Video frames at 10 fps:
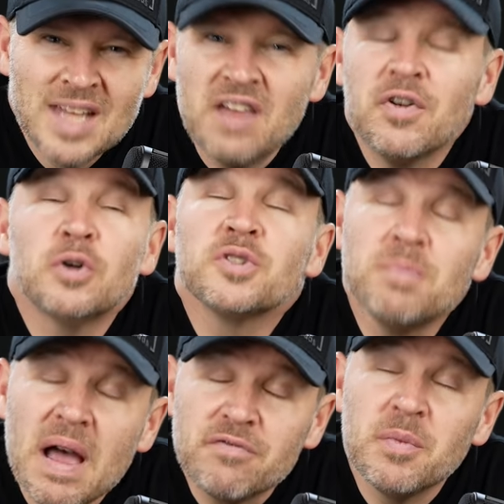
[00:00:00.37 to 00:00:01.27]
Hey folks,
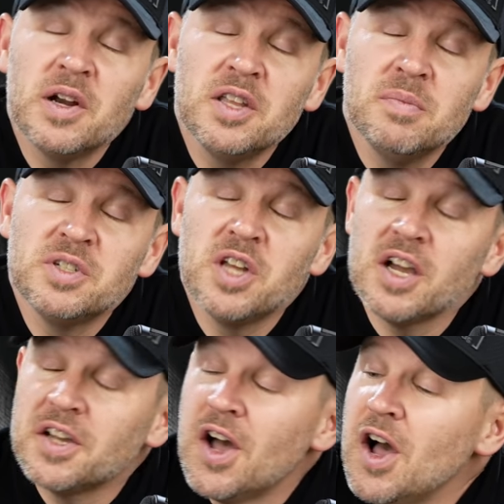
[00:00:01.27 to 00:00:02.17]
Matt from
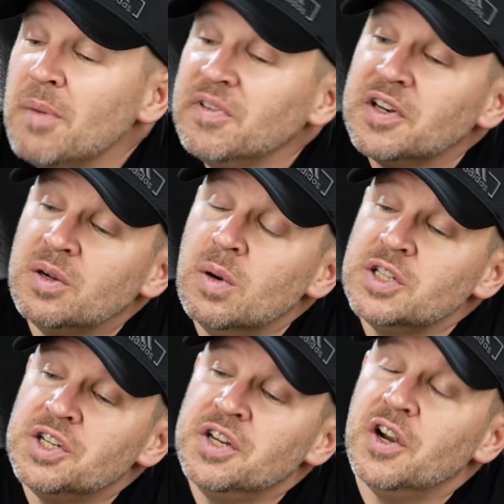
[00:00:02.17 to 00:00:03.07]
ArtOfTheImage.com. We've got a
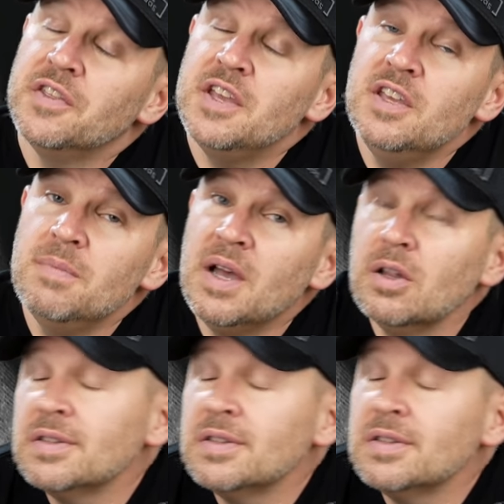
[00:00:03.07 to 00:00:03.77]
question here on the email.